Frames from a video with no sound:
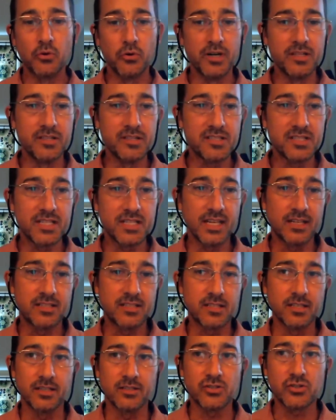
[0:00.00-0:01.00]
Lauren
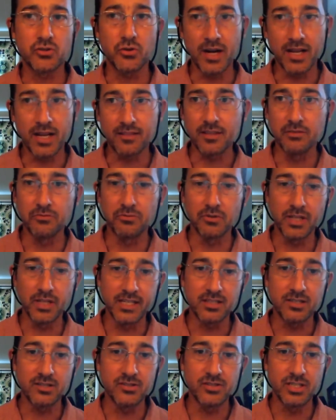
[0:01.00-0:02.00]
seeks to strengthen
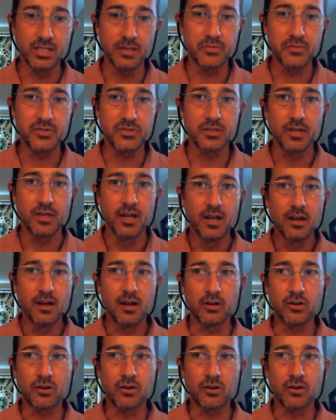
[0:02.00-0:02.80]
relationships